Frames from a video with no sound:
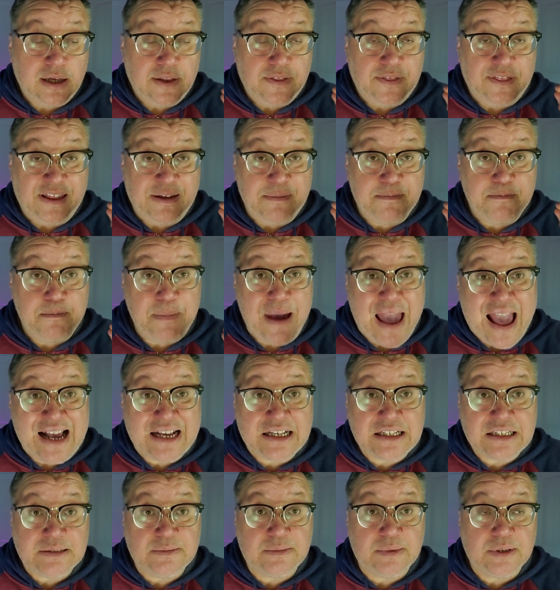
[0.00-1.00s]
the
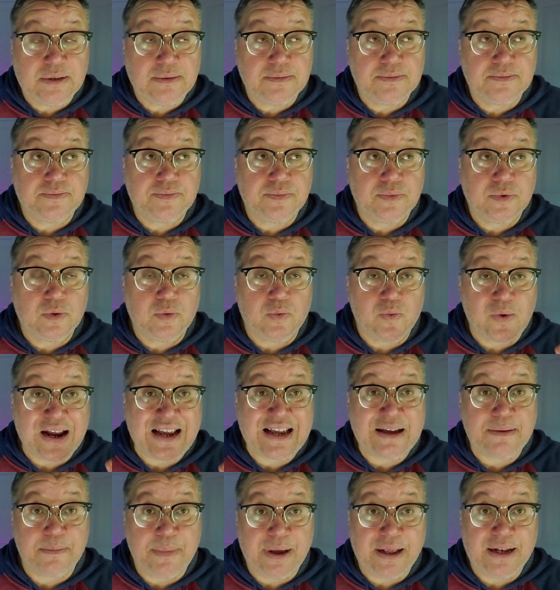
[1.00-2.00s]
maximum
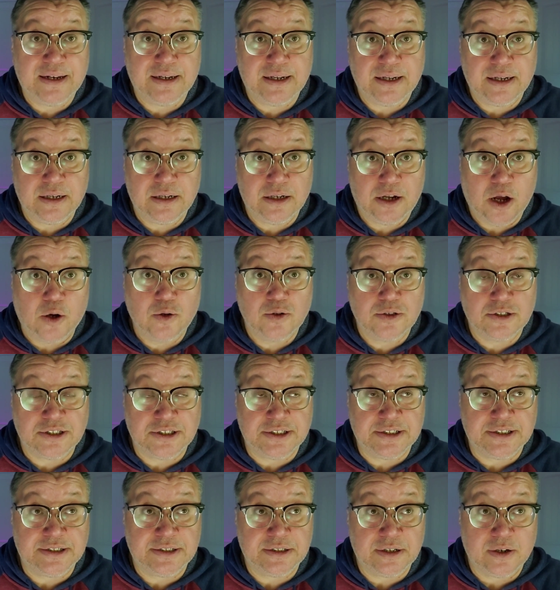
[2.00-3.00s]
recommended
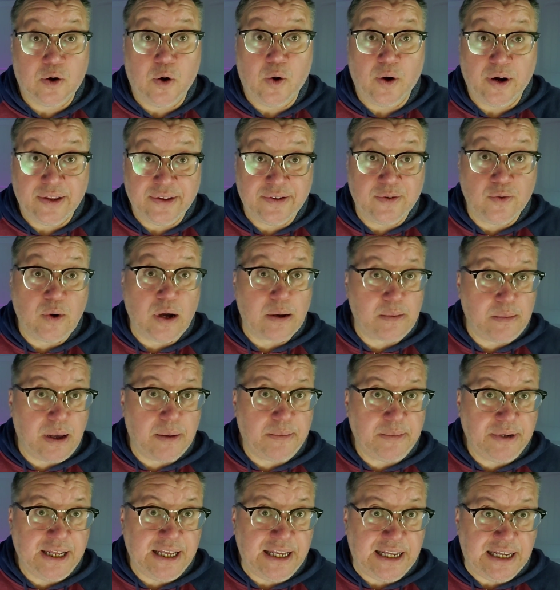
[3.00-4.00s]
dosage, according to
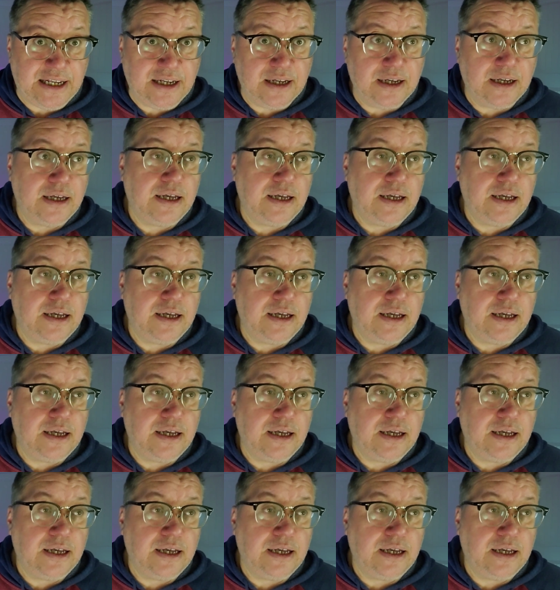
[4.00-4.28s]
WebMD,